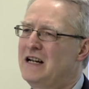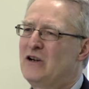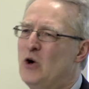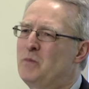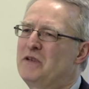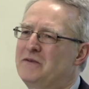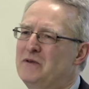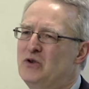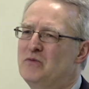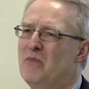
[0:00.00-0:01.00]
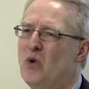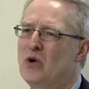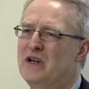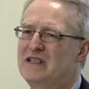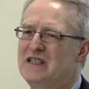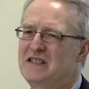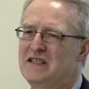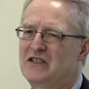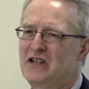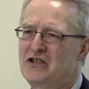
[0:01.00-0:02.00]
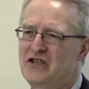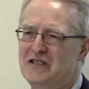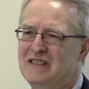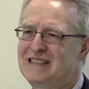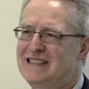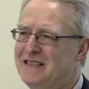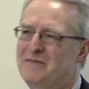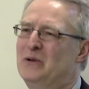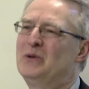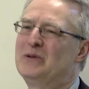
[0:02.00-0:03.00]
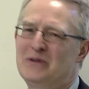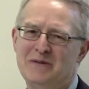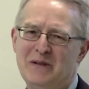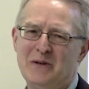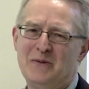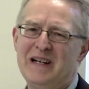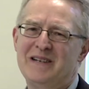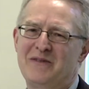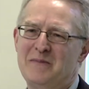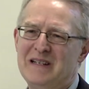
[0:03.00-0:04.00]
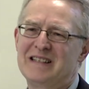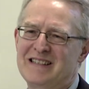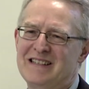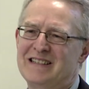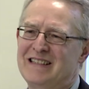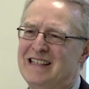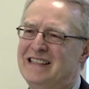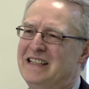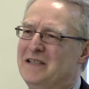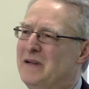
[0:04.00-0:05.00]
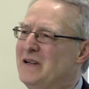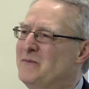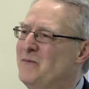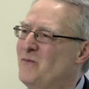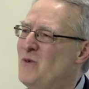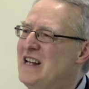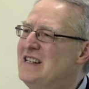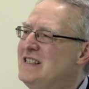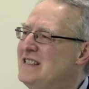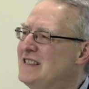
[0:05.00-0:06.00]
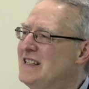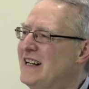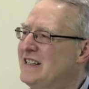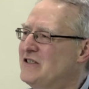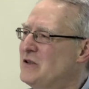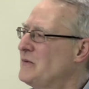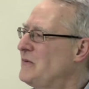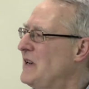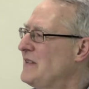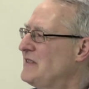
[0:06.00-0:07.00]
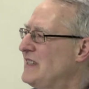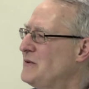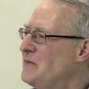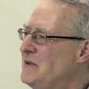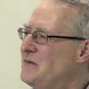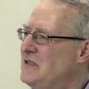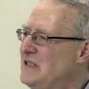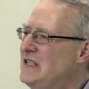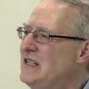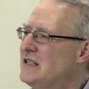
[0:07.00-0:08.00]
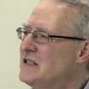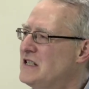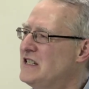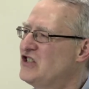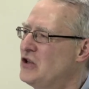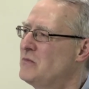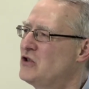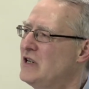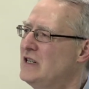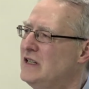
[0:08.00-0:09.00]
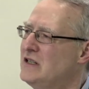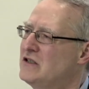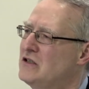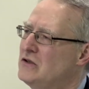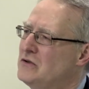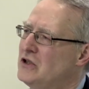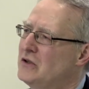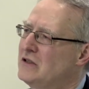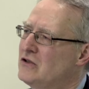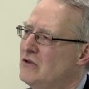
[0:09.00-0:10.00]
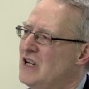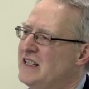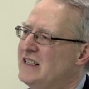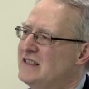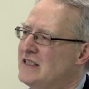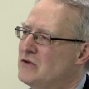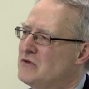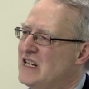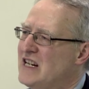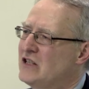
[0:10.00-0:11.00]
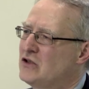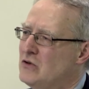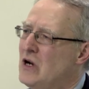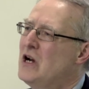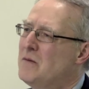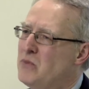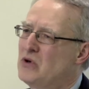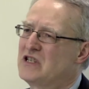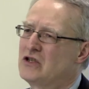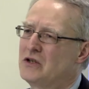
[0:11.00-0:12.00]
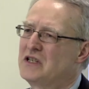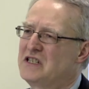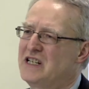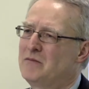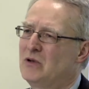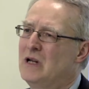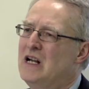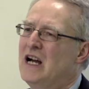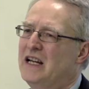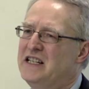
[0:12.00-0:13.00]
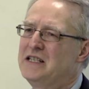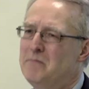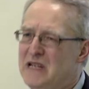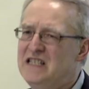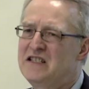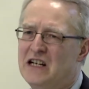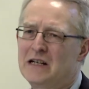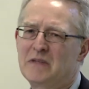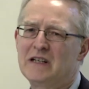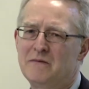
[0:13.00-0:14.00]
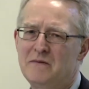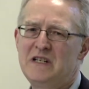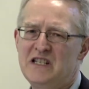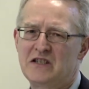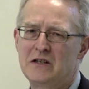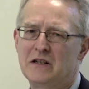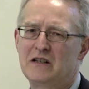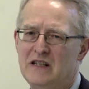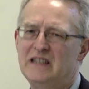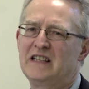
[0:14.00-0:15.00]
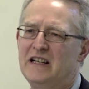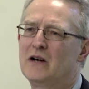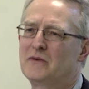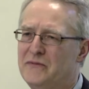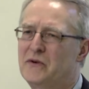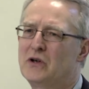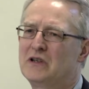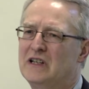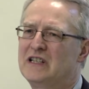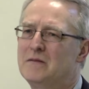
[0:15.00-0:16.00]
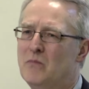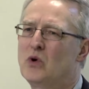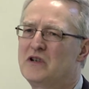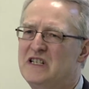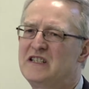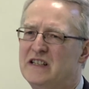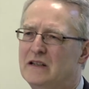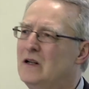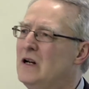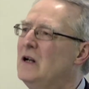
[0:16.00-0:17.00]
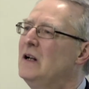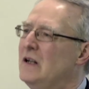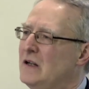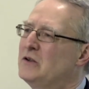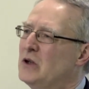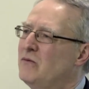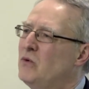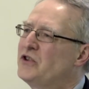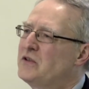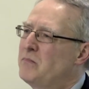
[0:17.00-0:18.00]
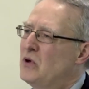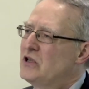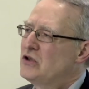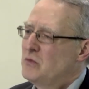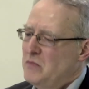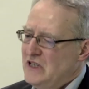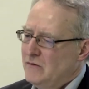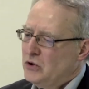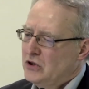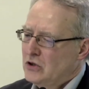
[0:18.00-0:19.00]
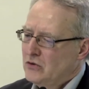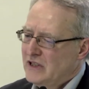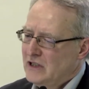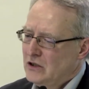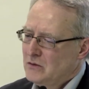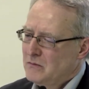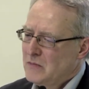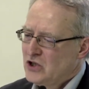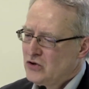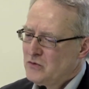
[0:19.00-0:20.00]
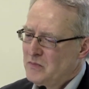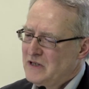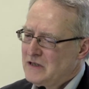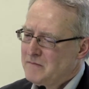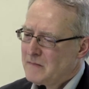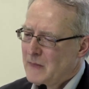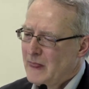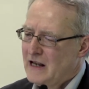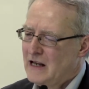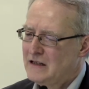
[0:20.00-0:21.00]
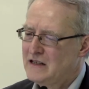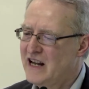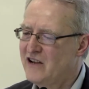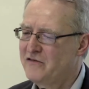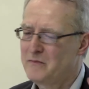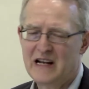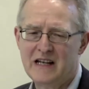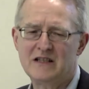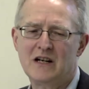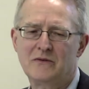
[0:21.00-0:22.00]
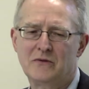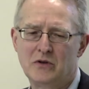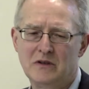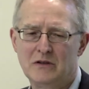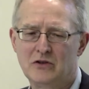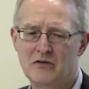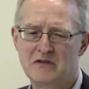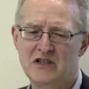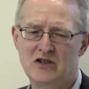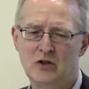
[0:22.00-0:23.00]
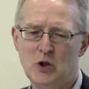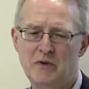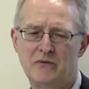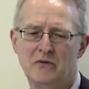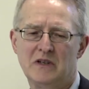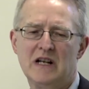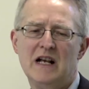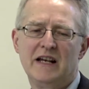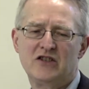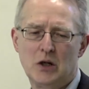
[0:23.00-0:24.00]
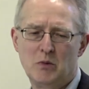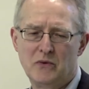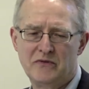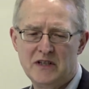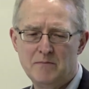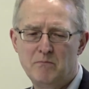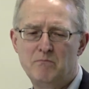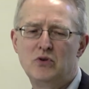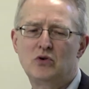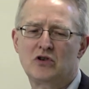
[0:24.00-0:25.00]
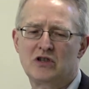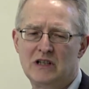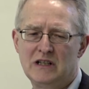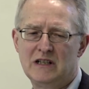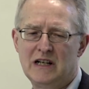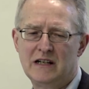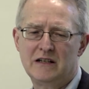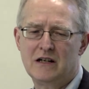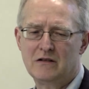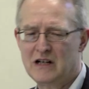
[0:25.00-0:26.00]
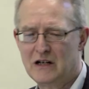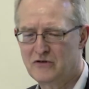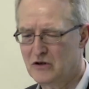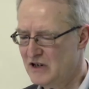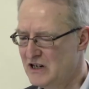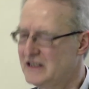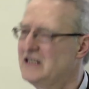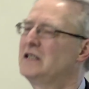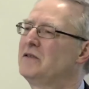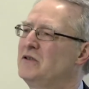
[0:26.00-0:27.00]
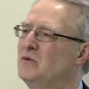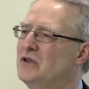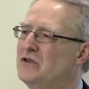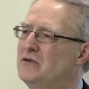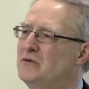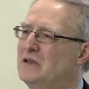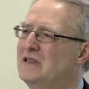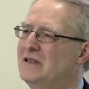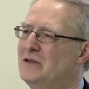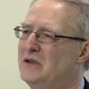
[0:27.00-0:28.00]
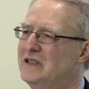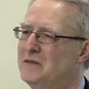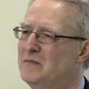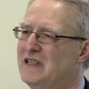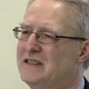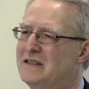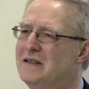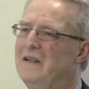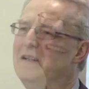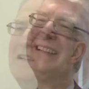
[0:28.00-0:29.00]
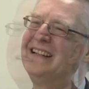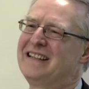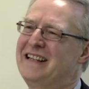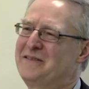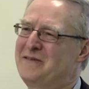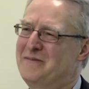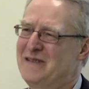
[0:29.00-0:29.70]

I hope that we do more in this discussion and that we all sort of go away from here and start thinking about when in the next sort of 5, 10, 15 years is some training institute going to like it and to dare to put this on the table. And in the meantime, can we start thinking out further and in more detail sort of what the point should be and what the curriculum should be. And I have my handout for you and also digital copy for it. And some of the books in the handout I have sort of lying here if you want to uh, look at them later. Thank you very